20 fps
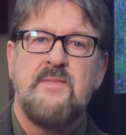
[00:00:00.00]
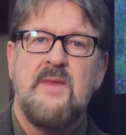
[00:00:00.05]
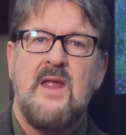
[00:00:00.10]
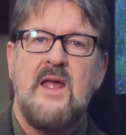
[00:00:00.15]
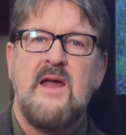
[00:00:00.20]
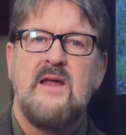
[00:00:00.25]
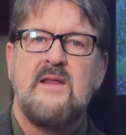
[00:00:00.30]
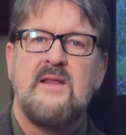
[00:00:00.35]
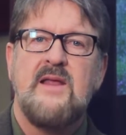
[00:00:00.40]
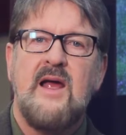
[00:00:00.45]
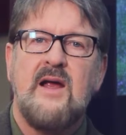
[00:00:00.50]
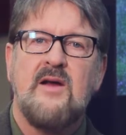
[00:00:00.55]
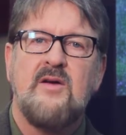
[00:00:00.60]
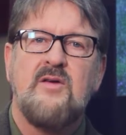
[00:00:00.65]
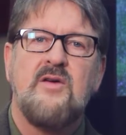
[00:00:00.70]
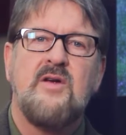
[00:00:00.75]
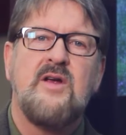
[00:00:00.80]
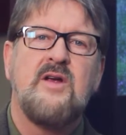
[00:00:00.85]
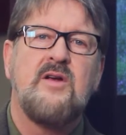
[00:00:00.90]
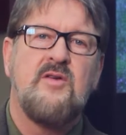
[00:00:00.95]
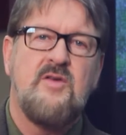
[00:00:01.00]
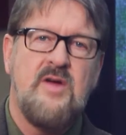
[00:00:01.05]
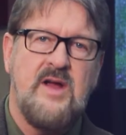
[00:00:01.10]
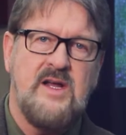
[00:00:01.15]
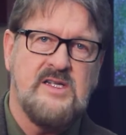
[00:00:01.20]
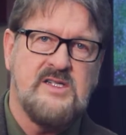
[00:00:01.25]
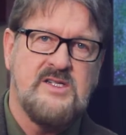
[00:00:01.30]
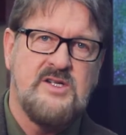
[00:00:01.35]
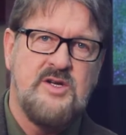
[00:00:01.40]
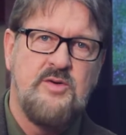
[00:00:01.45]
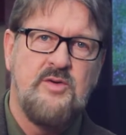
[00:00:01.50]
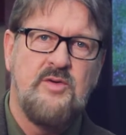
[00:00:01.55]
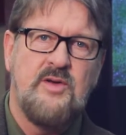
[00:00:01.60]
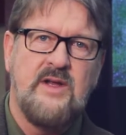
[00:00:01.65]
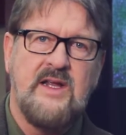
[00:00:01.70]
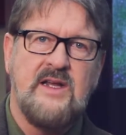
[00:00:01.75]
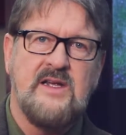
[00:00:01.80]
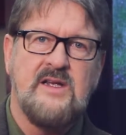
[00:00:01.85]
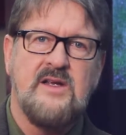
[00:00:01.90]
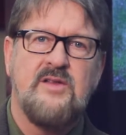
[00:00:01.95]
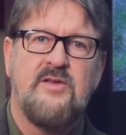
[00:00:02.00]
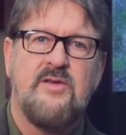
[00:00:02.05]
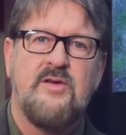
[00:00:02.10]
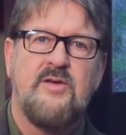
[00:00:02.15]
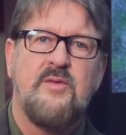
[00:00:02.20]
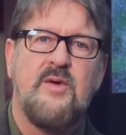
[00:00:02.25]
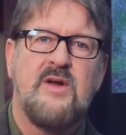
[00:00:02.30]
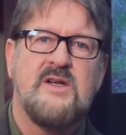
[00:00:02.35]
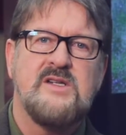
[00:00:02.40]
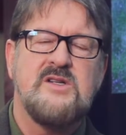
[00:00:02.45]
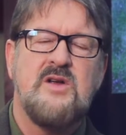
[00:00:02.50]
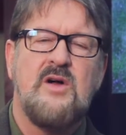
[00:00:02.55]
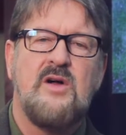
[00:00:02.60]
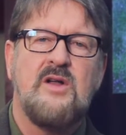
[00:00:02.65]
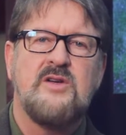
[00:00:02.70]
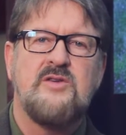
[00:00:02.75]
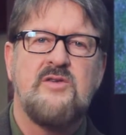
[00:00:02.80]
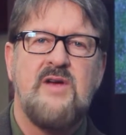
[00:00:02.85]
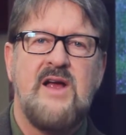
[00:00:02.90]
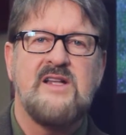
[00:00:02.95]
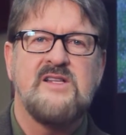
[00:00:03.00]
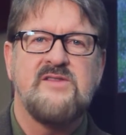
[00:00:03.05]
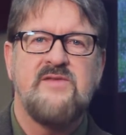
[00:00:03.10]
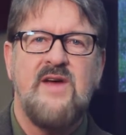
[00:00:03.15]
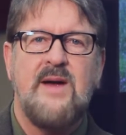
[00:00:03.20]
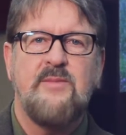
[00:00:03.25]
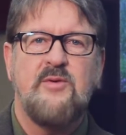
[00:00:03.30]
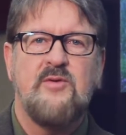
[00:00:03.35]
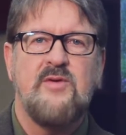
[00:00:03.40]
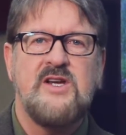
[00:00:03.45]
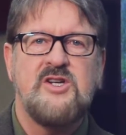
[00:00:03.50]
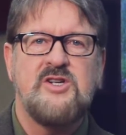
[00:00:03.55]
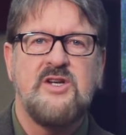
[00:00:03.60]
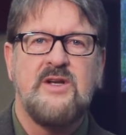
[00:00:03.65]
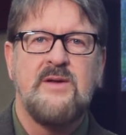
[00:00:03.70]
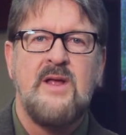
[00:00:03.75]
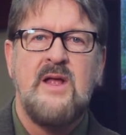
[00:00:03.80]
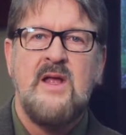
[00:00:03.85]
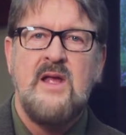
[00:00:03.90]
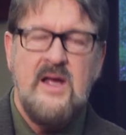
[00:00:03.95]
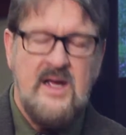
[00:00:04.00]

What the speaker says: And that creates cooling through what is called transvaporation.